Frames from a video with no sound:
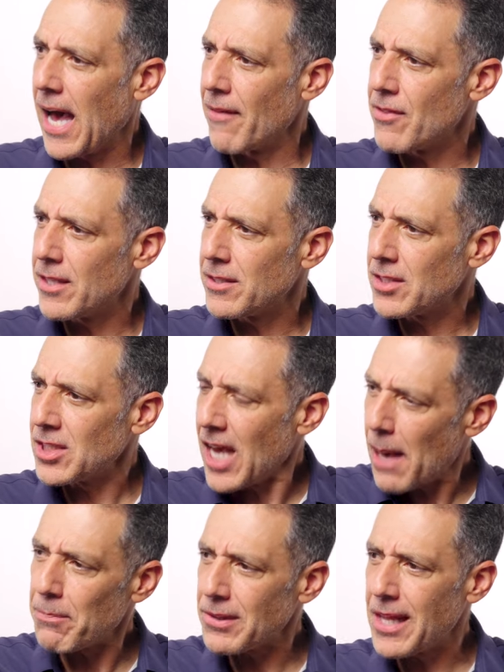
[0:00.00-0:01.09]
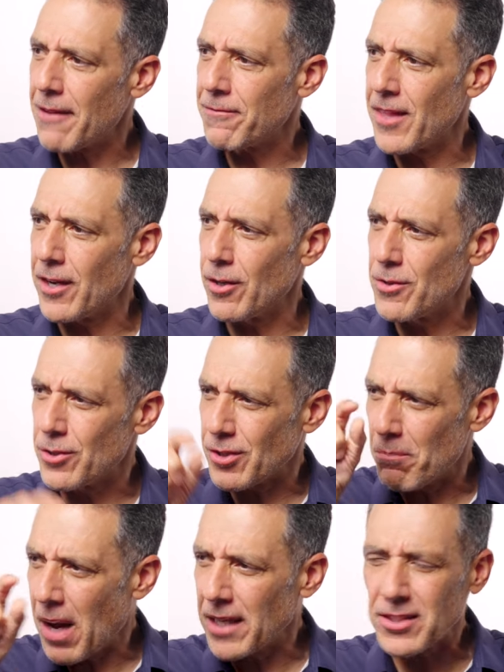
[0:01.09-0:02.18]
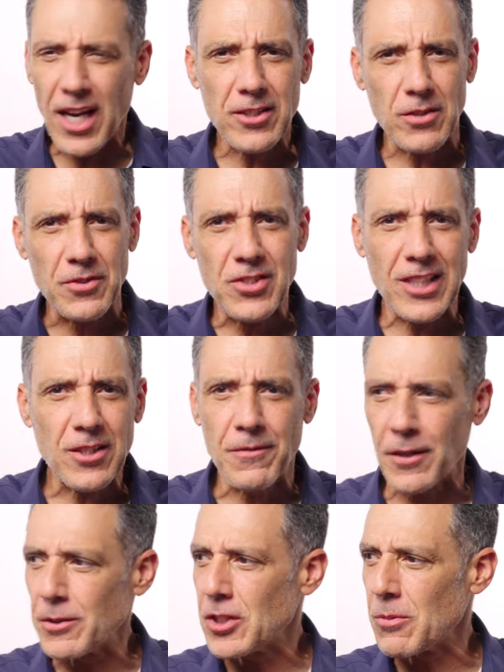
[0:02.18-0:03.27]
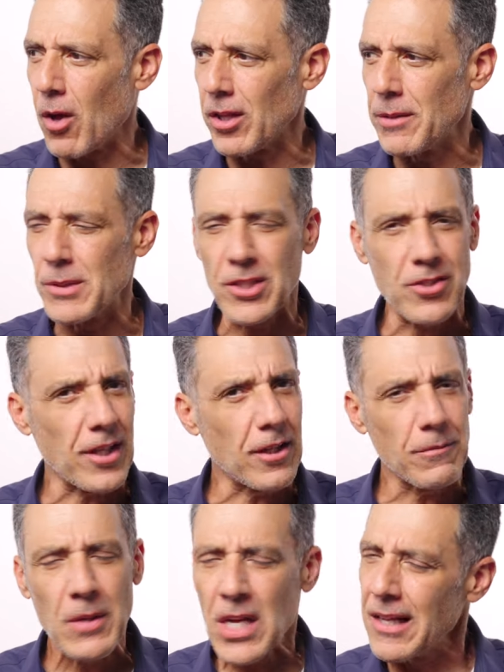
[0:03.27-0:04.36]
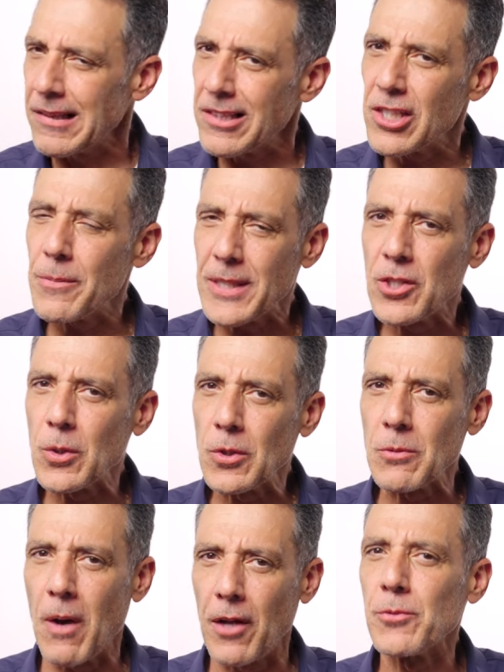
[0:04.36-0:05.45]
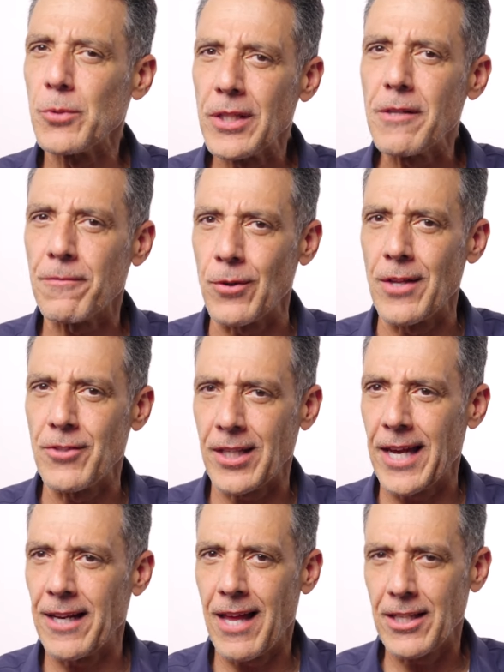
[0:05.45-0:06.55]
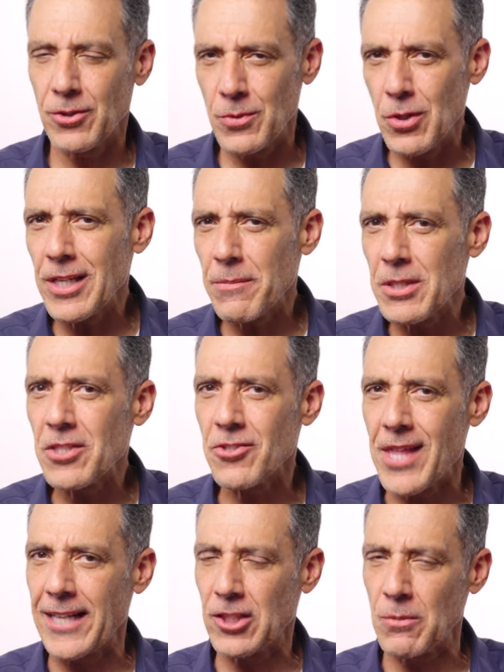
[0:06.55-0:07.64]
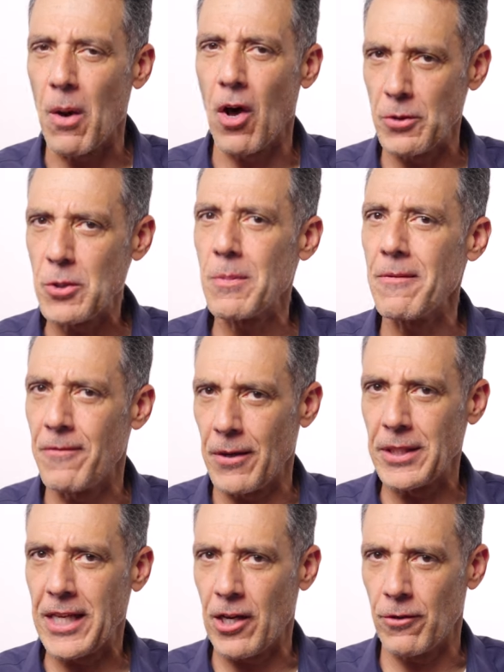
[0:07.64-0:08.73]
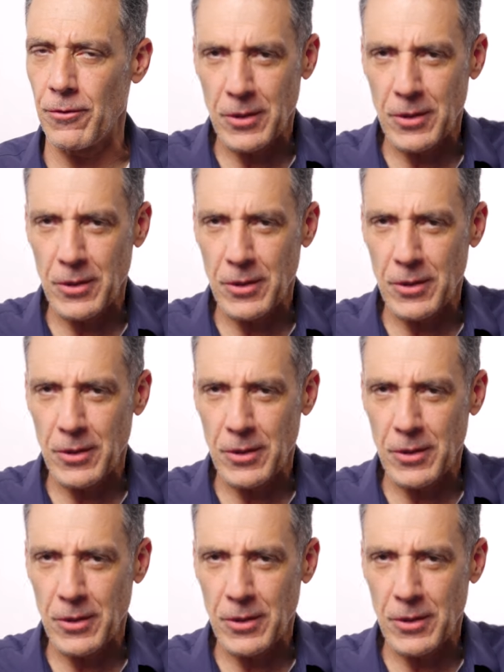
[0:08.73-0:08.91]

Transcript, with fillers: on the top left there, there's a montage of six very small images that are a little bit too small to really forensic analyze. So when you get images that small, you should be very careful